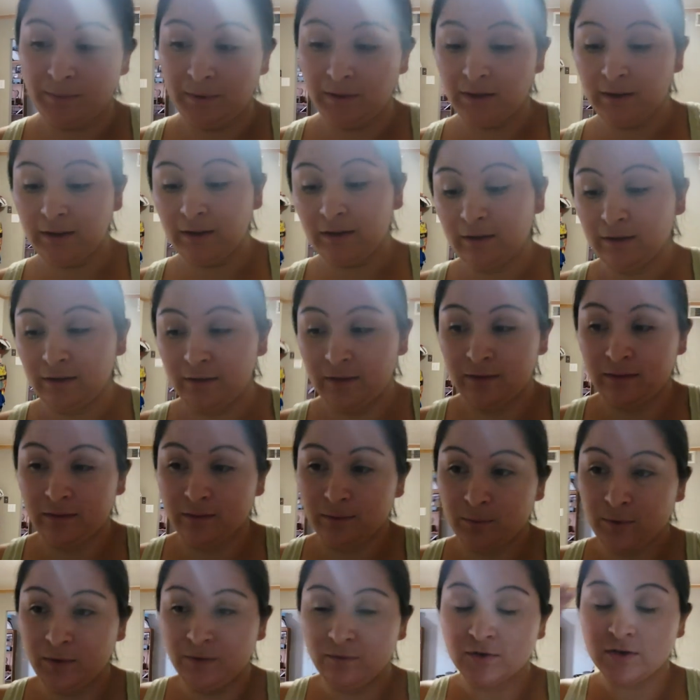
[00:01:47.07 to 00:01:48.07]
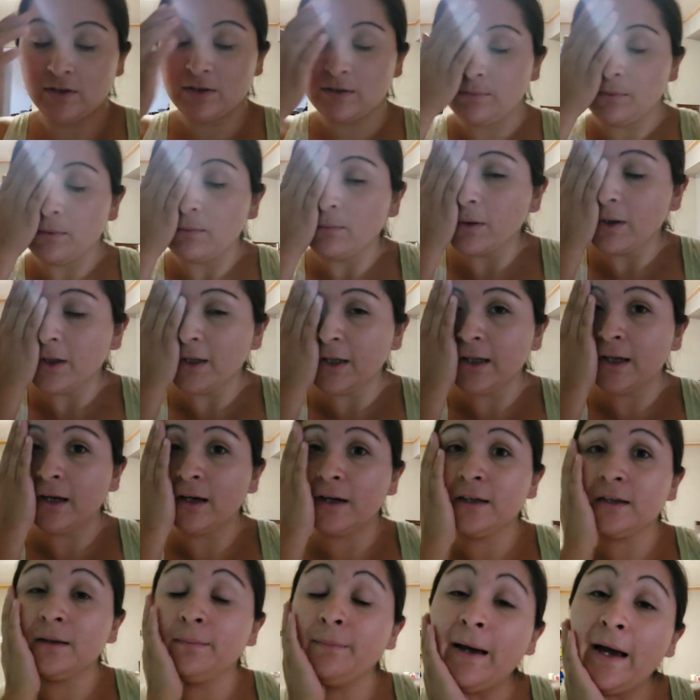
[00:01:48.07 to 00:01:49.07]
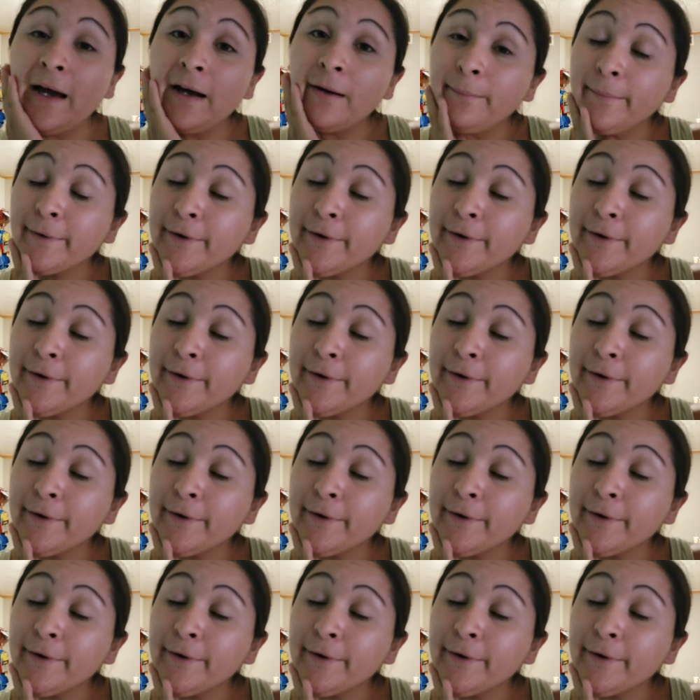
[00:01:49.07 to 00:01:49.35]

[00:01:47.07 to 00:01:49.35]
because we've just been putting on the back